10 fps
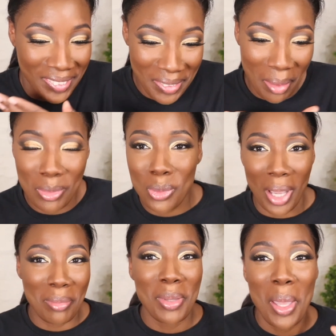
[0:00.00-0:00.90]
I'm too
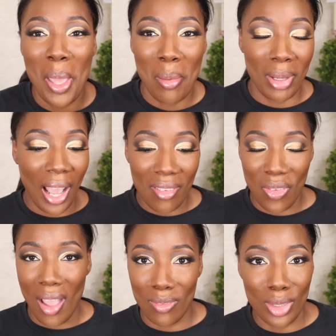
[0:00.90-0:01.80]
hype, but
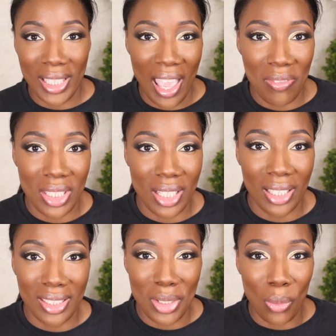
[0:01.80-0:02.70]
I really haven't
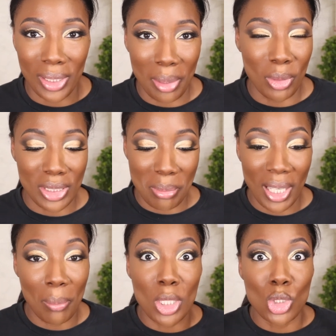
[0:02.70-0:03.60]
done no glamorous
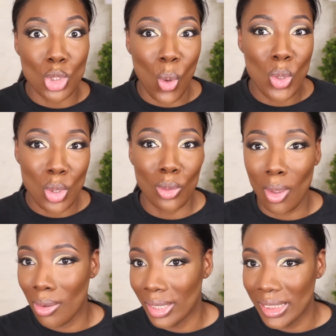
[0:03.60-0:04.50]
makeup in so
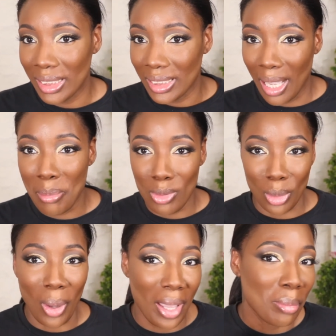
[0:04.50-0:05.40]
long, and it's just got me
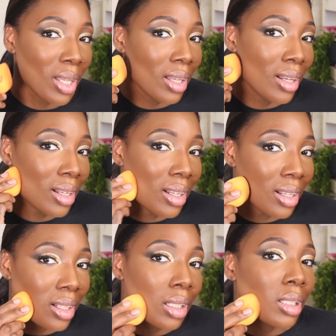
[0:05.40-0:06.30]
real hype.
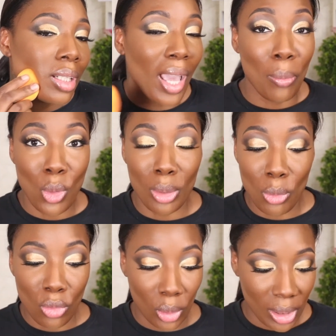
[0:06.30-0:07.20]
Now I'm going to move on to